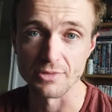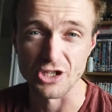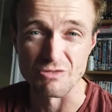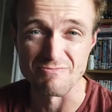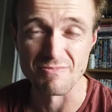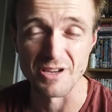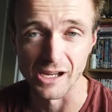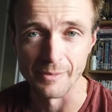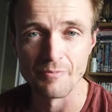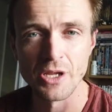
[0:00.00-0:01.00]
So,
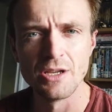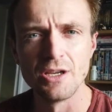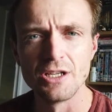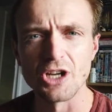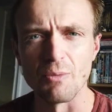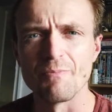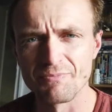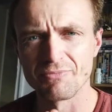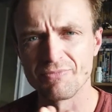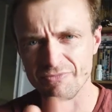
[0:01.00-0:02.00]
yeah. So,
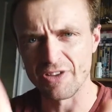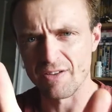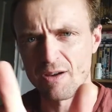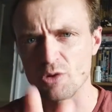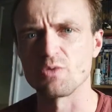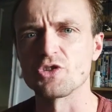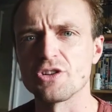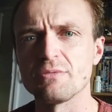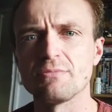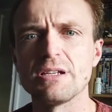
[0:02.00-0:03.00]
thank you very much for
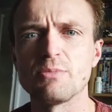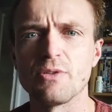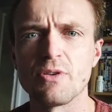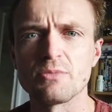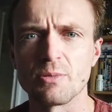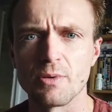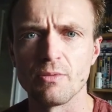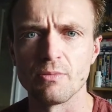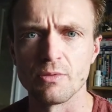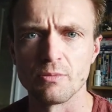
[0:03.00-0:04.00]
watching. Please put the thumbs up.
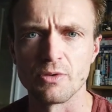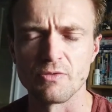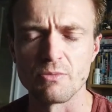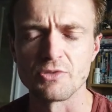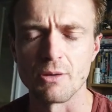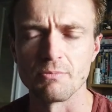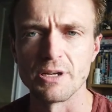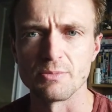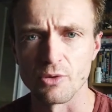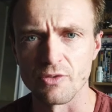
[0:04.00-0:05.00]

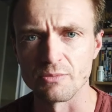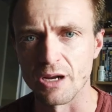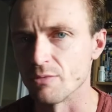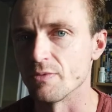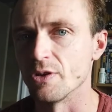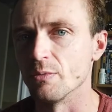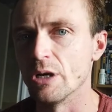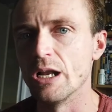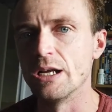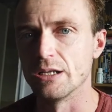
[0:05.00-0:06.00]
Please put the thumb down if you don't
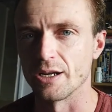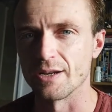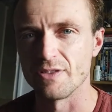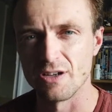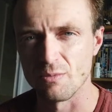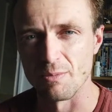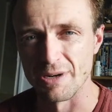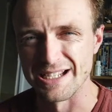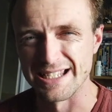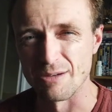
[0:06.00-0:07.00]
like this video, but
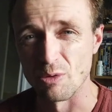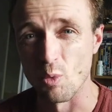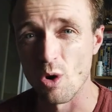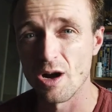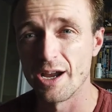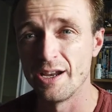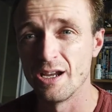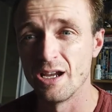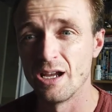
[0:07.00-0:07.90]
please tell me why.